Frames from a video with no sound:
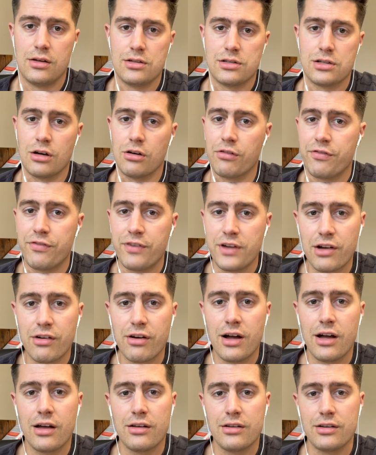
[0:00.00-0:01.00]
So figure
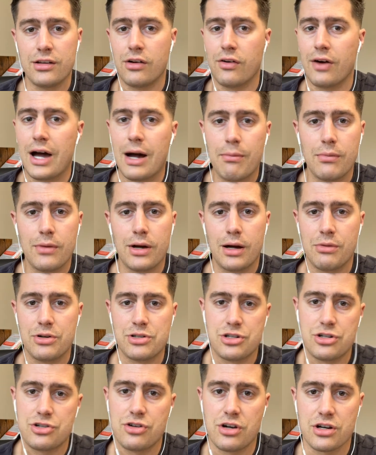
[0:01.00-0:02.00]
out, you know, how, how
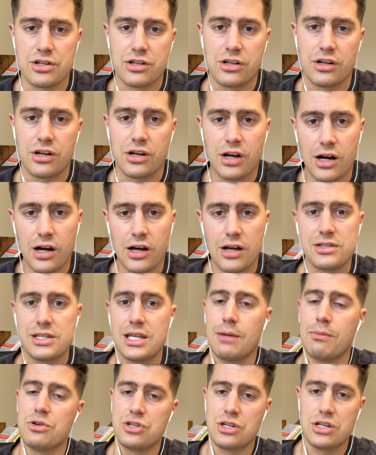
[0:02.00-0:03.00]
much your truck's gonna cost,
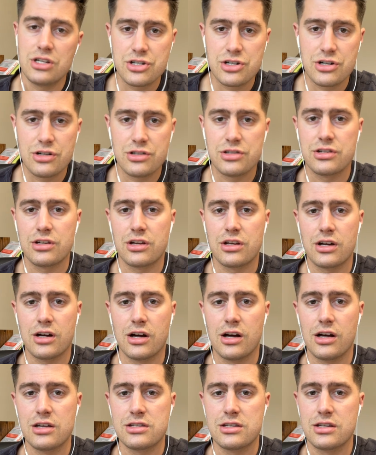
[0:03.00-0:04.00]
how much insurance is gonna
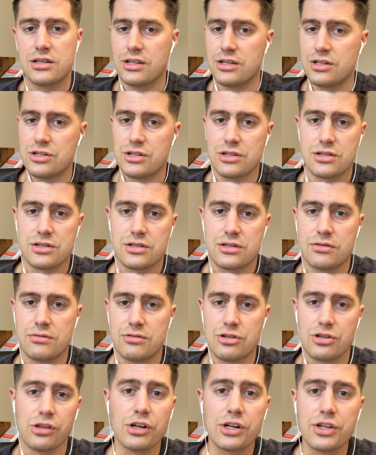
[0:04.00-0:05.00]
cost, and then just,
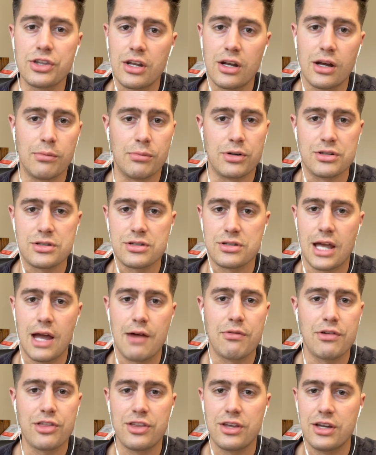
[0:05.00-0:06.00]
just look at the numbers.
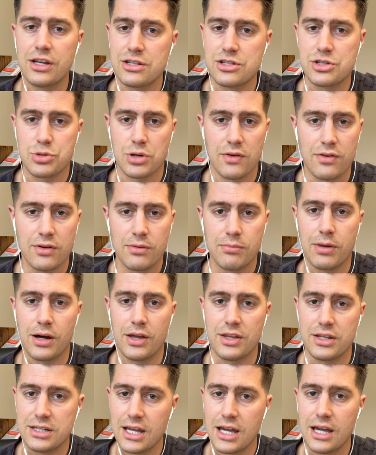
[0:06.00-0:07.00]
Everything is driven by
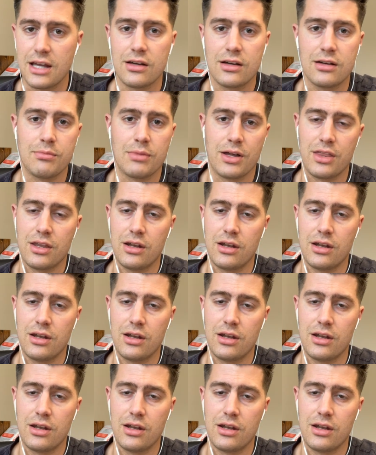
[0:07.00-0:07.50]
the data and by the